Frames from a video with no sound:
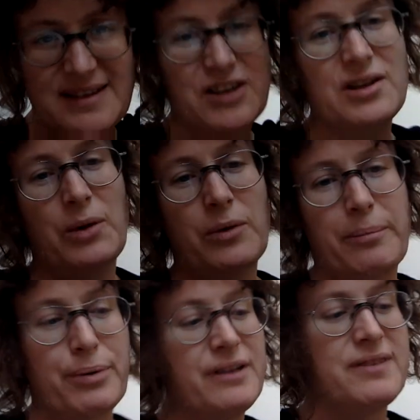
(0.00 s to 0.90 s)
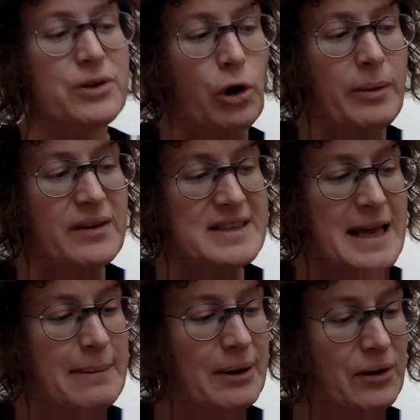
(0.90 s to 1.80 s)
And I just kind of want to briefly talk about this
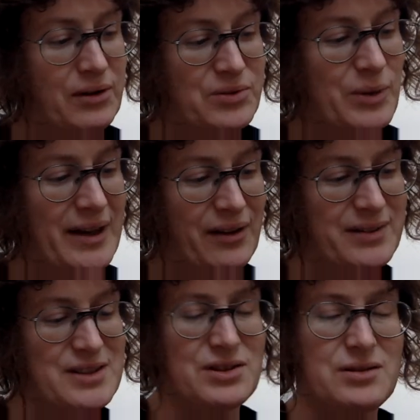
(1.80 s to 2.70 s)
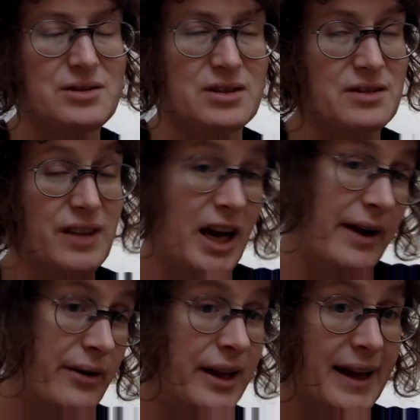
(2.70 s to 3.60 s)
epilogue as well, because it's just of the
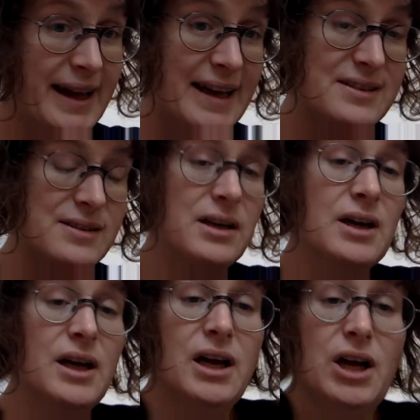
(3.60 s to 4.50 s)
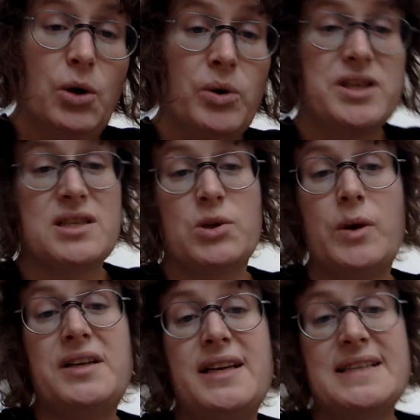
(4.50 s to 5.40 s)
irony, I guess. Which is that
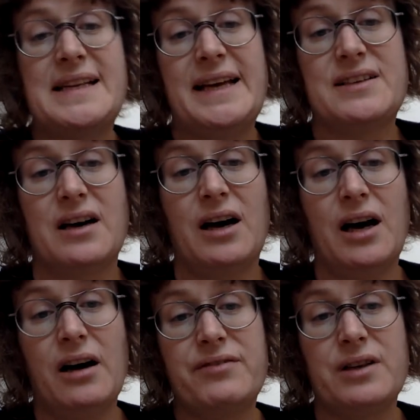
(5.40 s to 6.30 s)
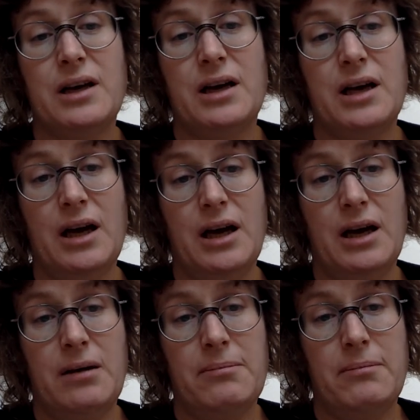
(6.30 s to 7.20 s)
20 years later, after
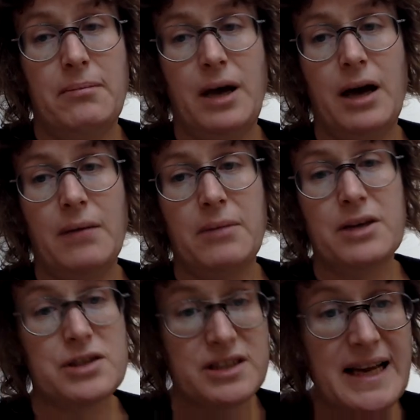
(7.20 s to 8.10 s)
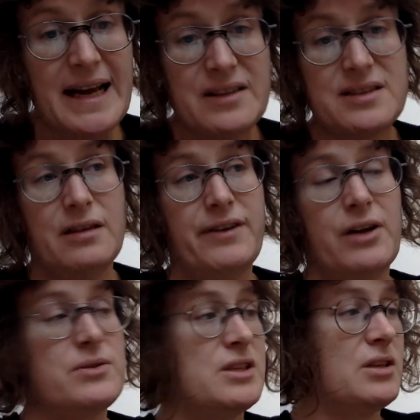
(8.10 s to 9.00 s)
Marsha's death, Sylvia
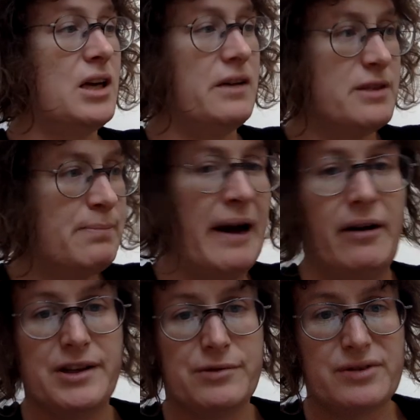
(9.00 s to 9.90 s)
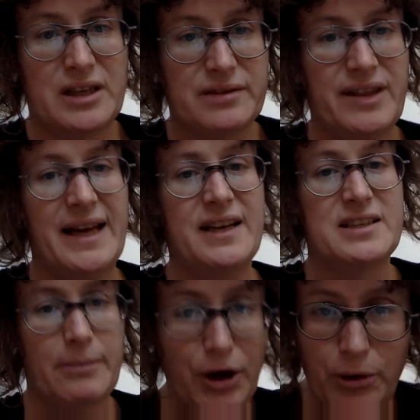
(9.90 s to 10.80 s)
goes into kind of a spiral as a result of that,
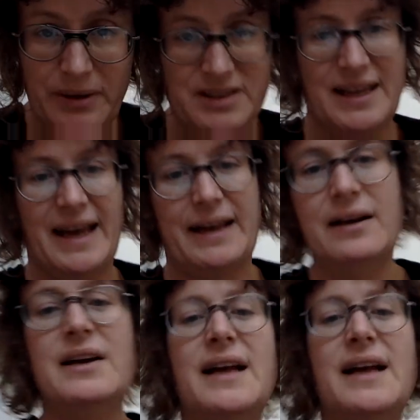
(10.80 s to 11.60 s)
ends up homeless again.